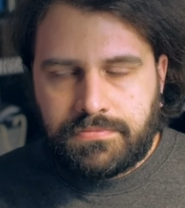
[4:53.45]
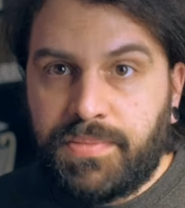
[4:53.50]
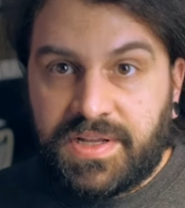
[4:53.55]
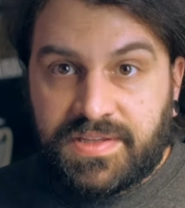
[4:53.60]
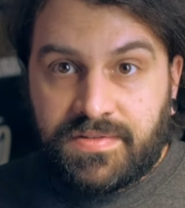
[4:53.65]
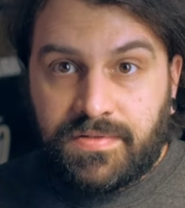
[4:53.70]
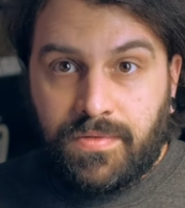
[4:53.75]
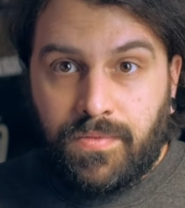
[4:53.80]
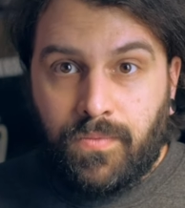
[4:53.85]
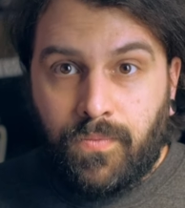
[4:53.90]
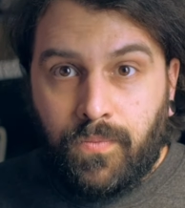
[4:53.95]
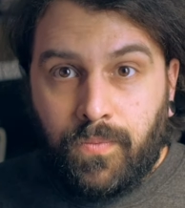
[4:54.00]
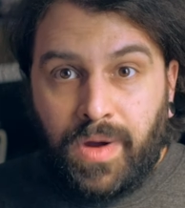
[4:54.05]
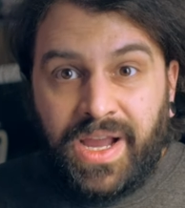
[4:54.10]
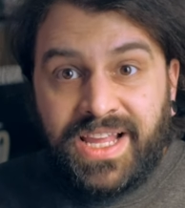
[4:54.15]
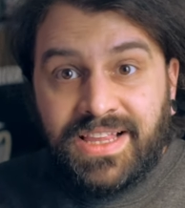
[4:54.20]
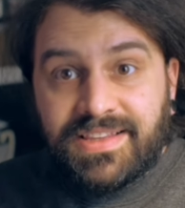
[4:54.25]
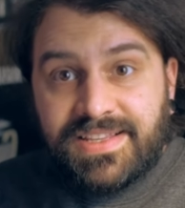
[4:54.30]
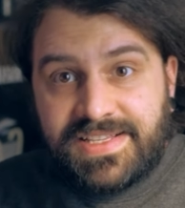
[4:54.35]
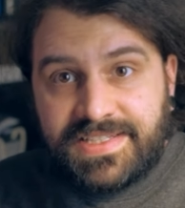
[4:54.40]
But
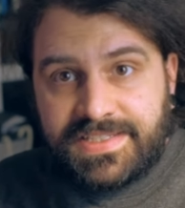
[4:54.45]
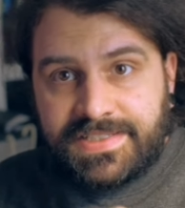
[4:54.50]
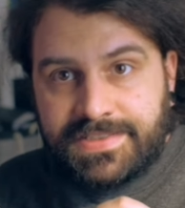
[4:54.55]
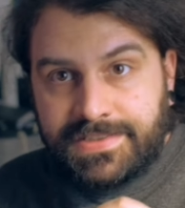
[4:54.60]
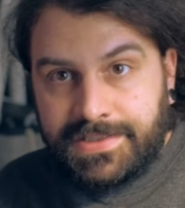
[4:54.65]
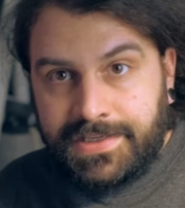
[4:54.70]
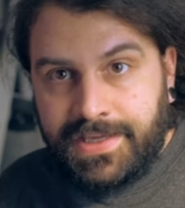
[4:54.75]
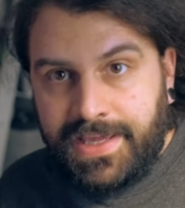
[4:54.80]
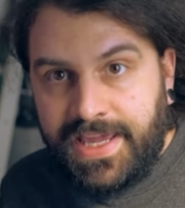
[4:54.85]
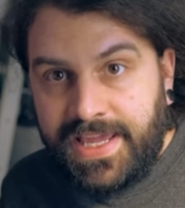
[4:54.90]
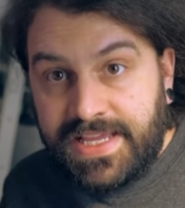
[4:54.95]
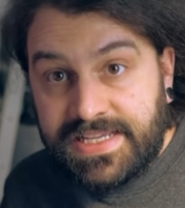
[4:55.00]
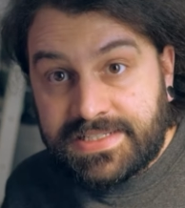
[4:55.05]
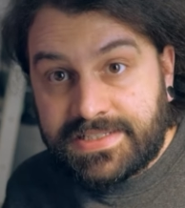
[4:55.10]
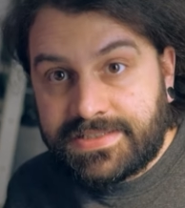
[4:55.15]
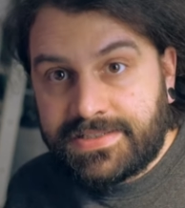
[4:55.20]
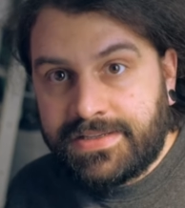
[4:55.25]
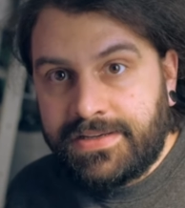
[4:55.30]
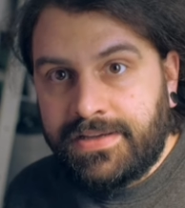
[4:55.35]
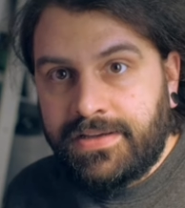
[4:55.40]
while this is the
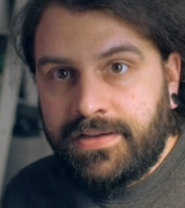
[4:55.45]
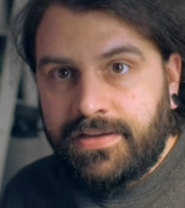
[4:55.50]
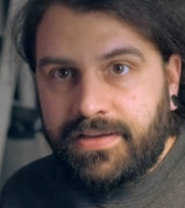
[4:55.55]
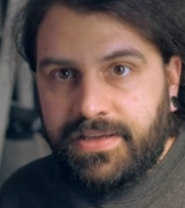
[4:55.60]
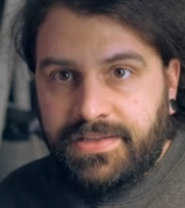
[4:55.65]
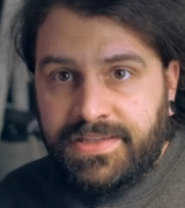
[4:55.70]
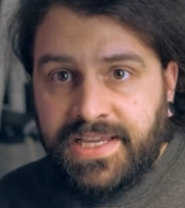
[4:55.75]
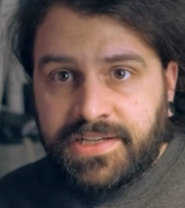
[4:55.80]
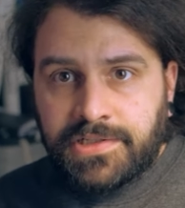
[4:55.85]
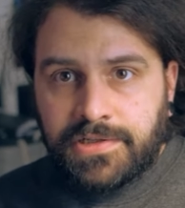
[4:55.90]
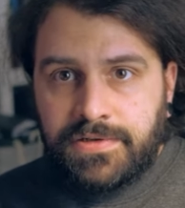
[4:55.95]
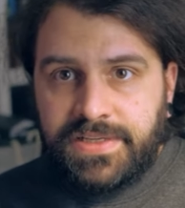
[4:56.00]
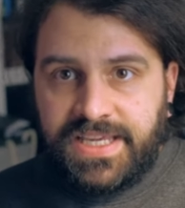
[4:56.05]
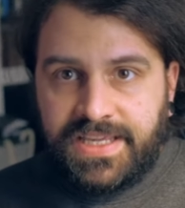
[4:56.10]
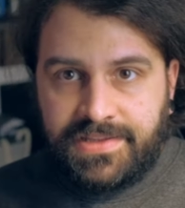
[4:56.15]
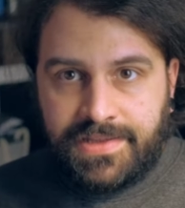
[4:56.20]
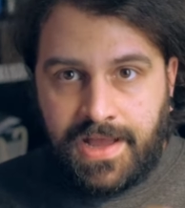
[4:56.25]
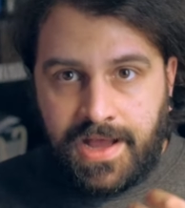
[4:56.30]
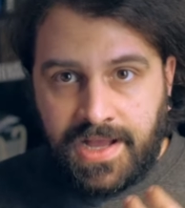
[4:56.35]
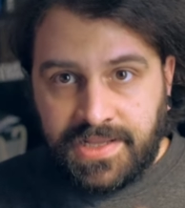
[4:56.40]
case, it actually
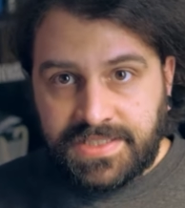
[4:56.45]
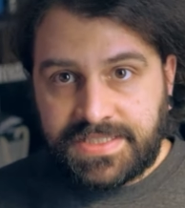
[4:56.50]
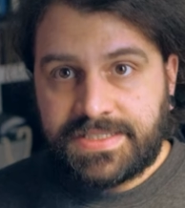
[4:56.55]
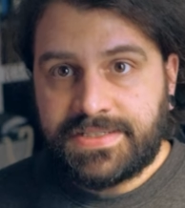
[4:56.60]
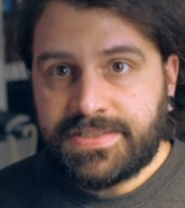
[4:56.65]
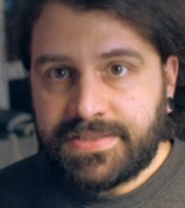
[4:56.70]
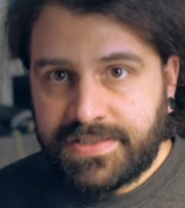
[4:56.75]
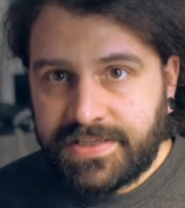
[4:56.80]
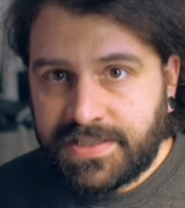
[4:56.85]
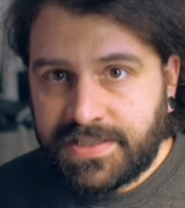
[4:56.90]
enhances the